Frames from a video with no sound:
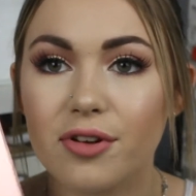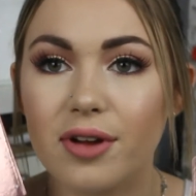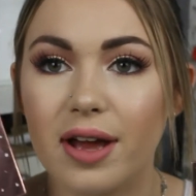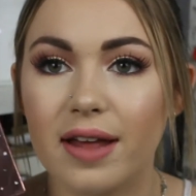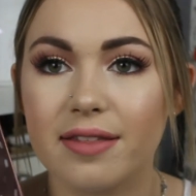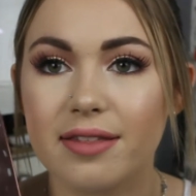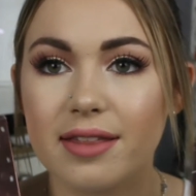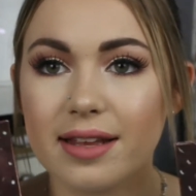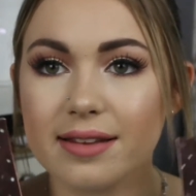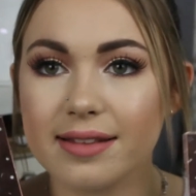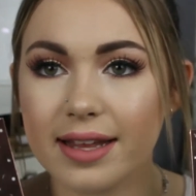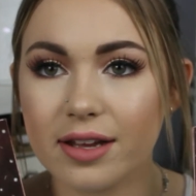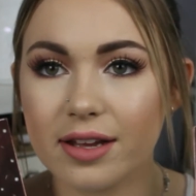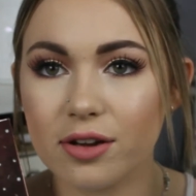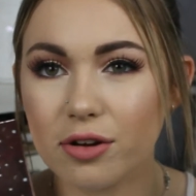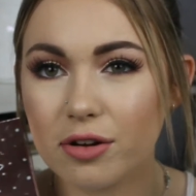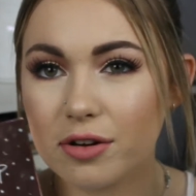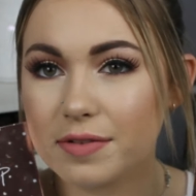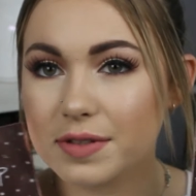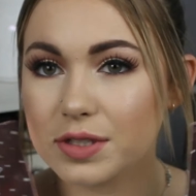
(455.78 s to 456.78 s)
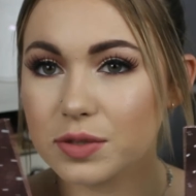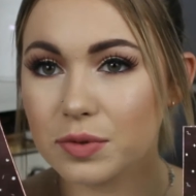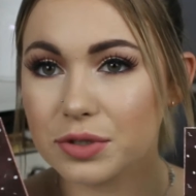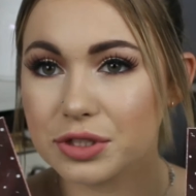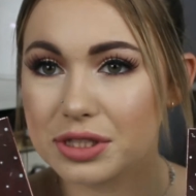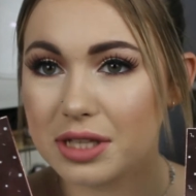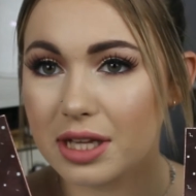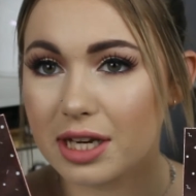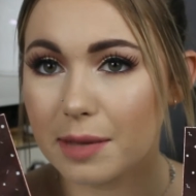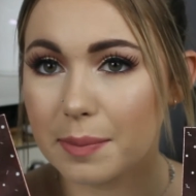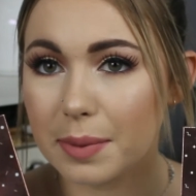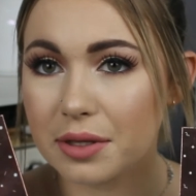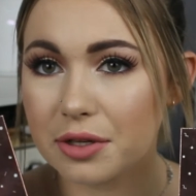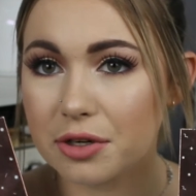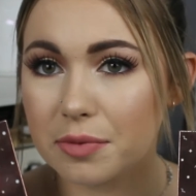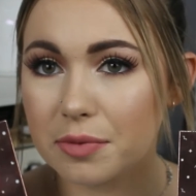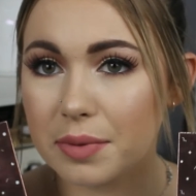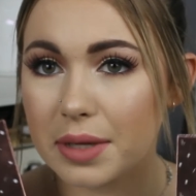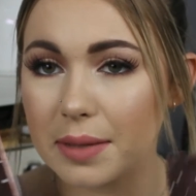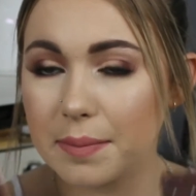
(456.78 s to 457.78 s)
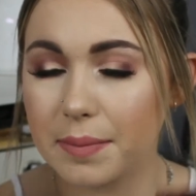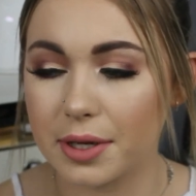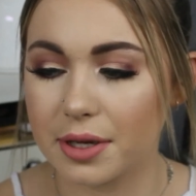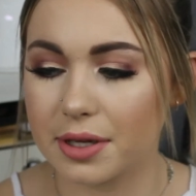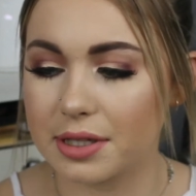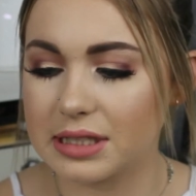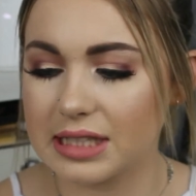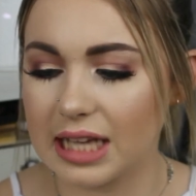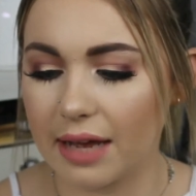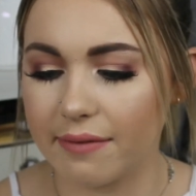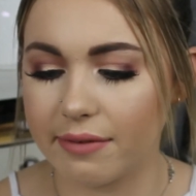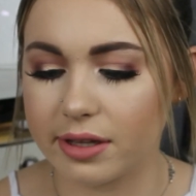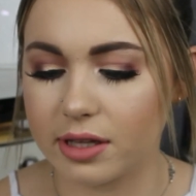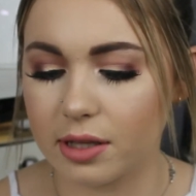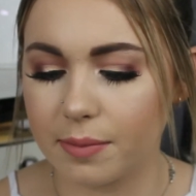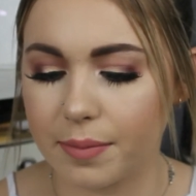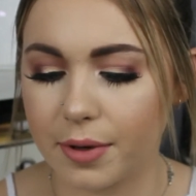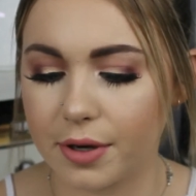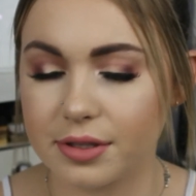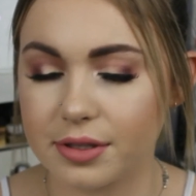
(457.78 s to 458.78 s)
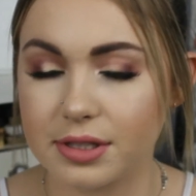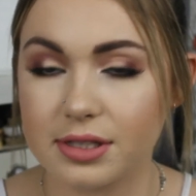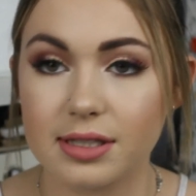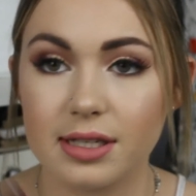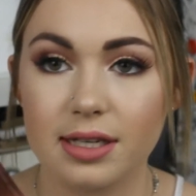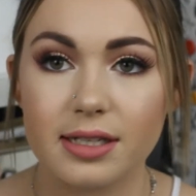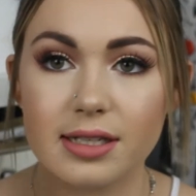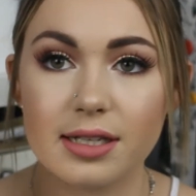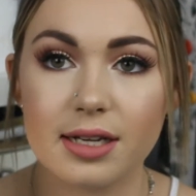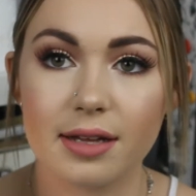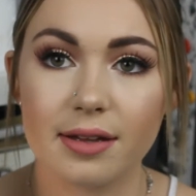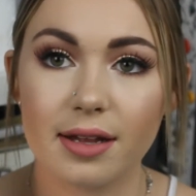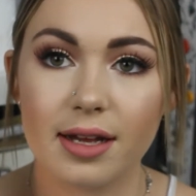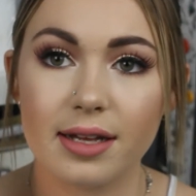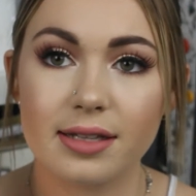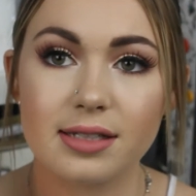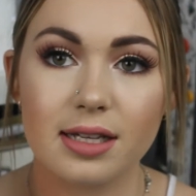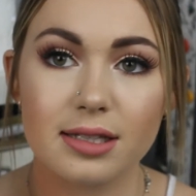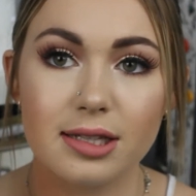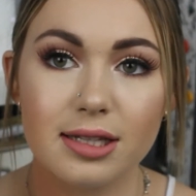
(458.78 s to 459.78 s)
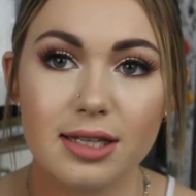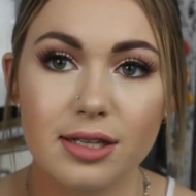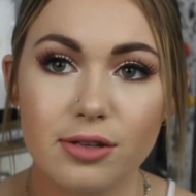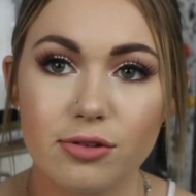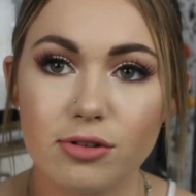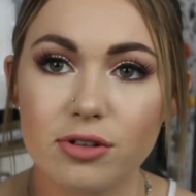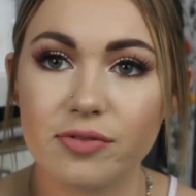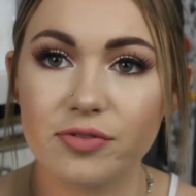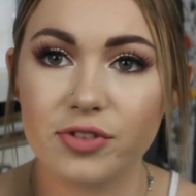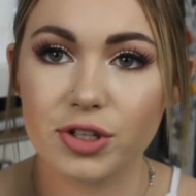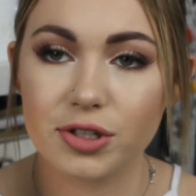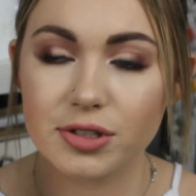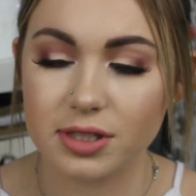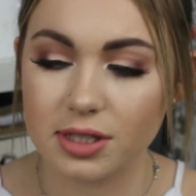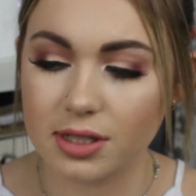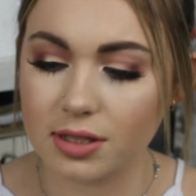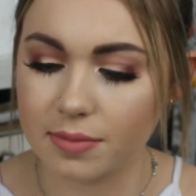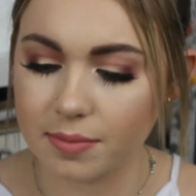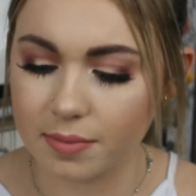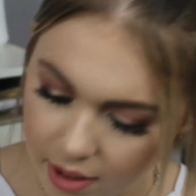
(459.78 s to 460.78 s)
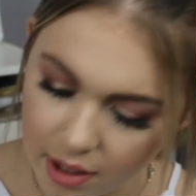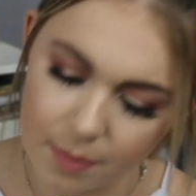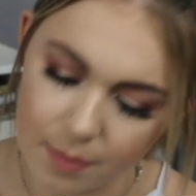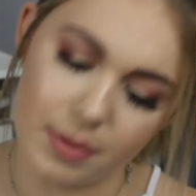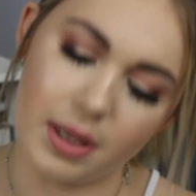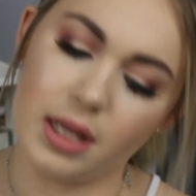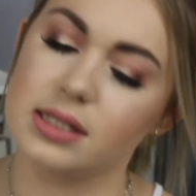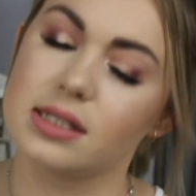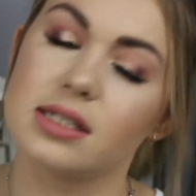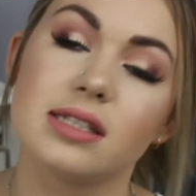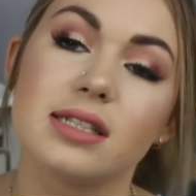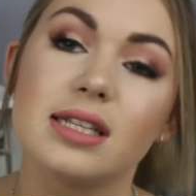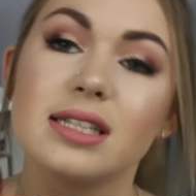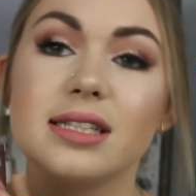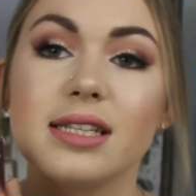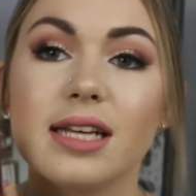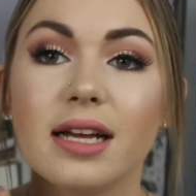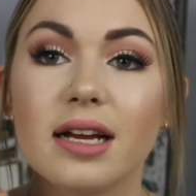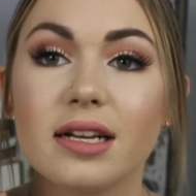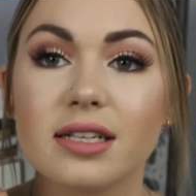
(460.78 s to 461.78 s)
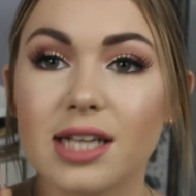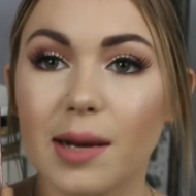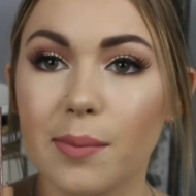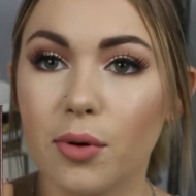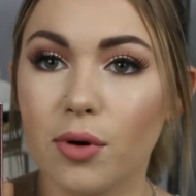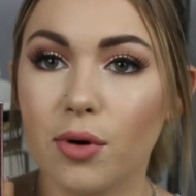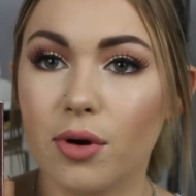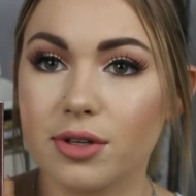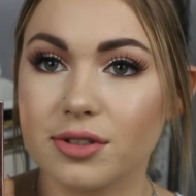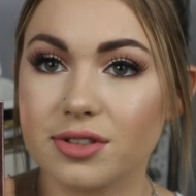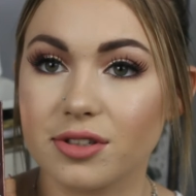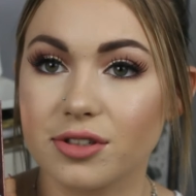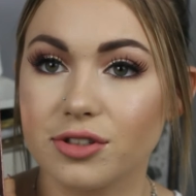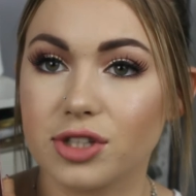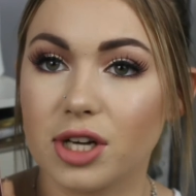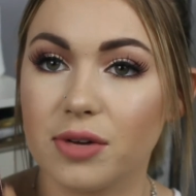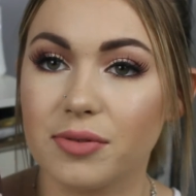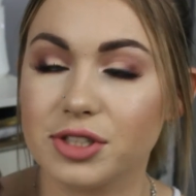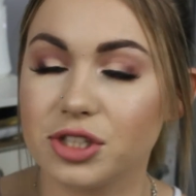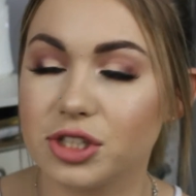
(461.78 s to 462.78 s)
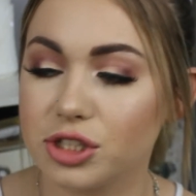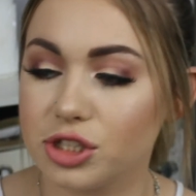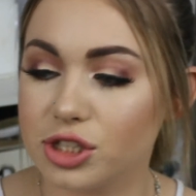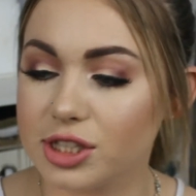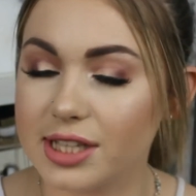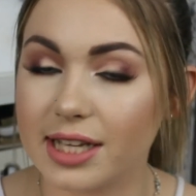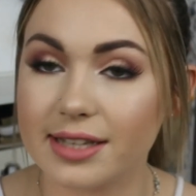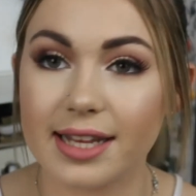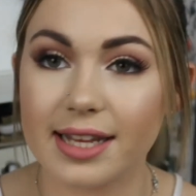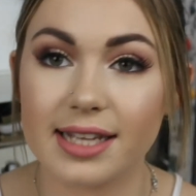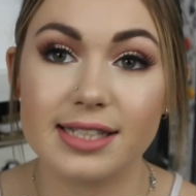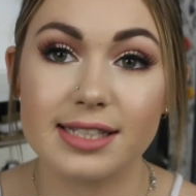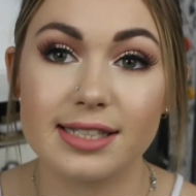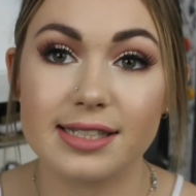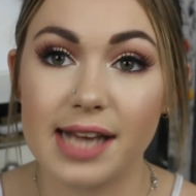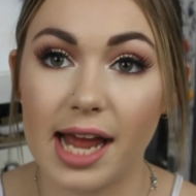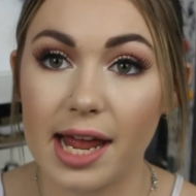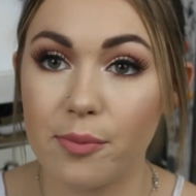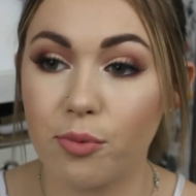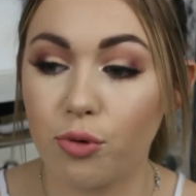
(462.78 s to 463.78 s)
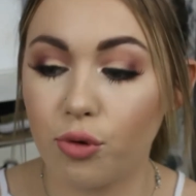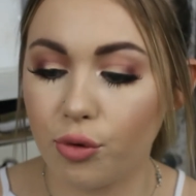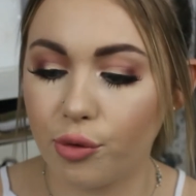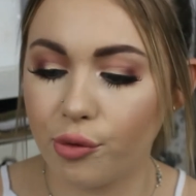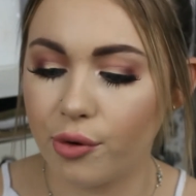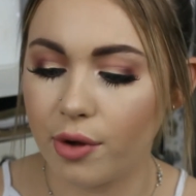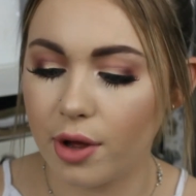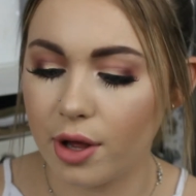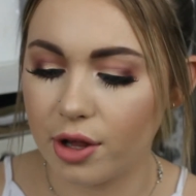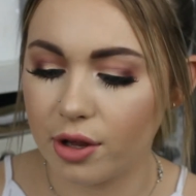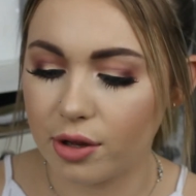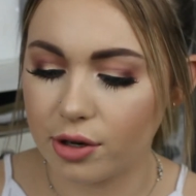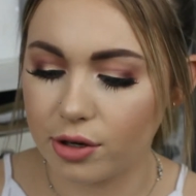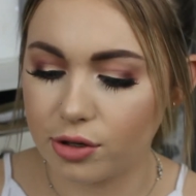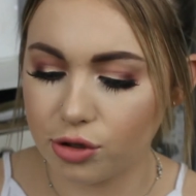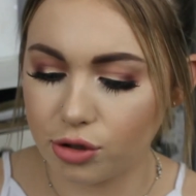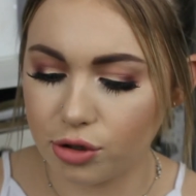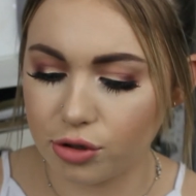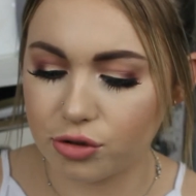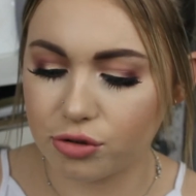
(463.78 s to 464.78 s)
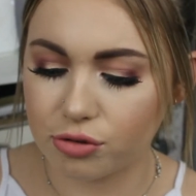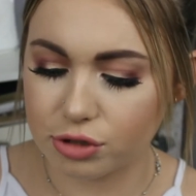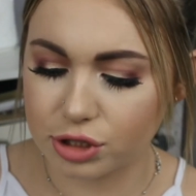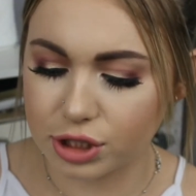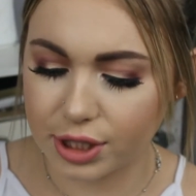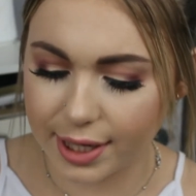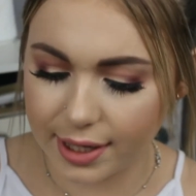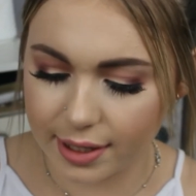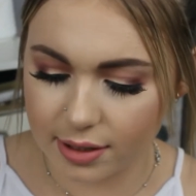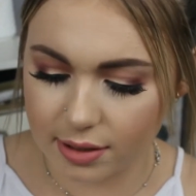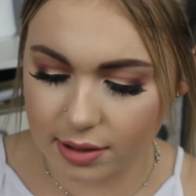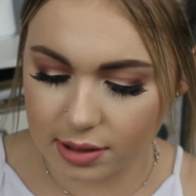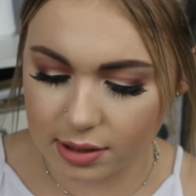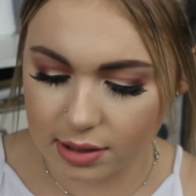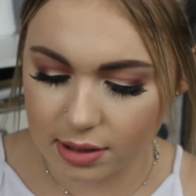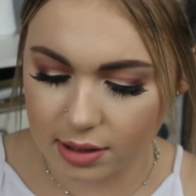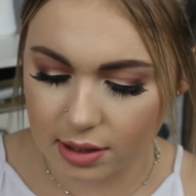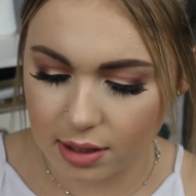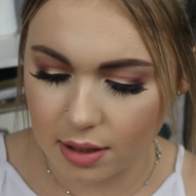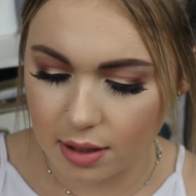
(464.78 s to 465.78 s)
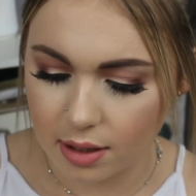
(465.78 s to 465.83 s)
You. I think they could have switched that up a little bit because having them both sitting together, it's a little confusing. Yes, this is the Double Entendre, which is just like their staple neutral shades.